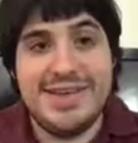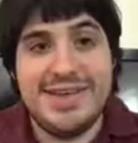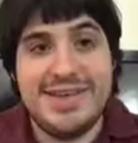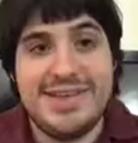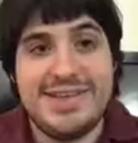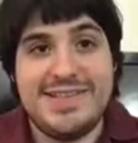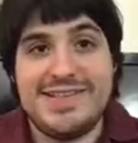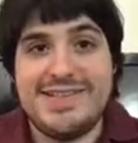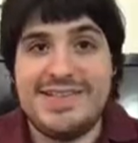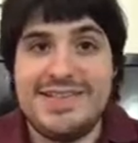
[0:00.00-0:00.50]

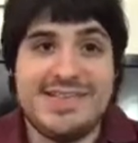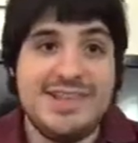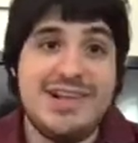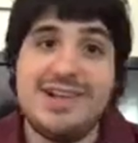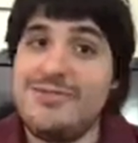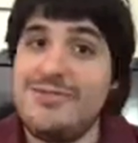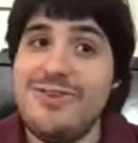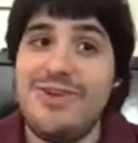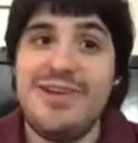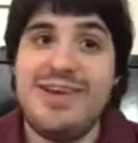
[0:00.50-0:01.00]
because he's
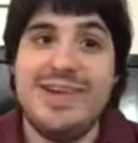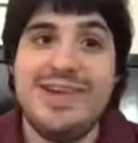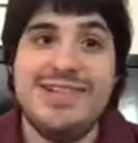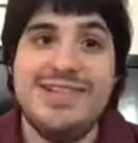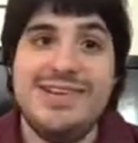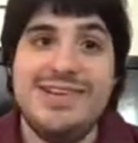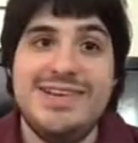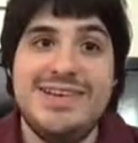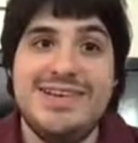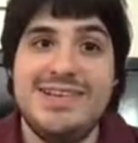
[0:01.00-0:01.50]
not
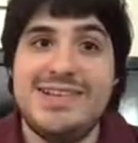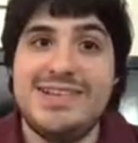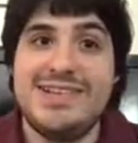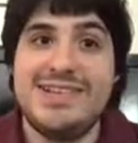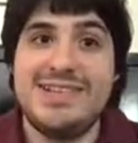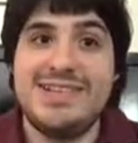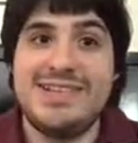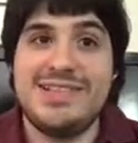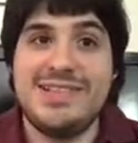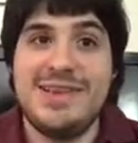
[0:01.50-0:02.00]
afraid
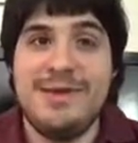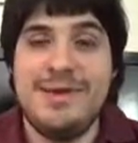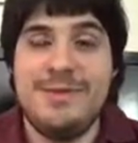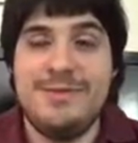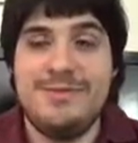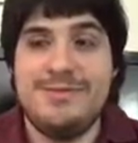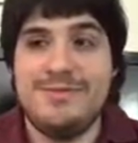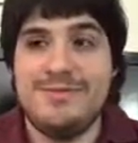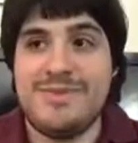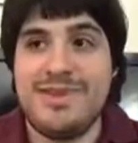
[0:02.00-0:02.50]
to